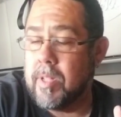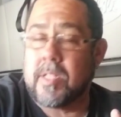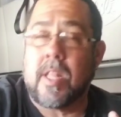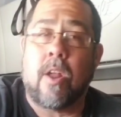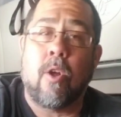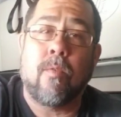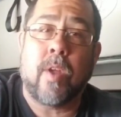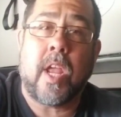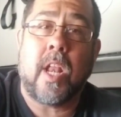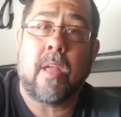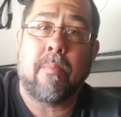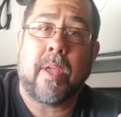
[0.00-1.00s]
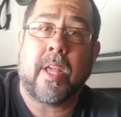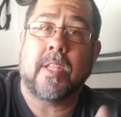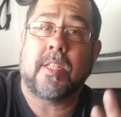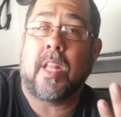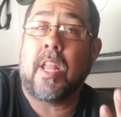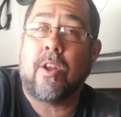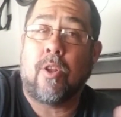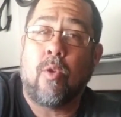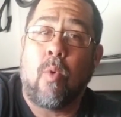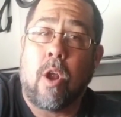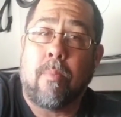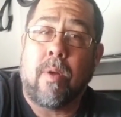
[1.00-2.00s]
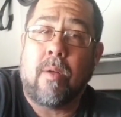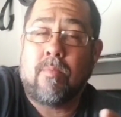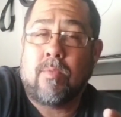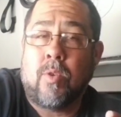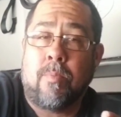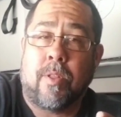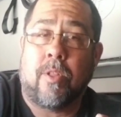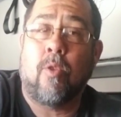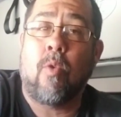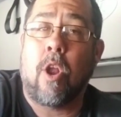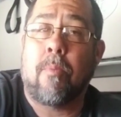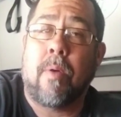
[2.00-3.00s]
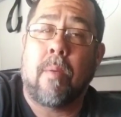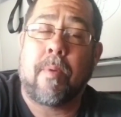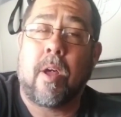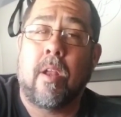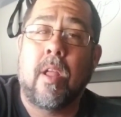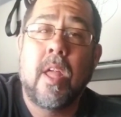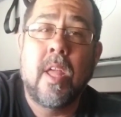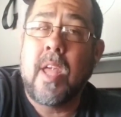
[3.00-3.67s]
It's not overheating because it needed a new water pump. So we put the new water pump on.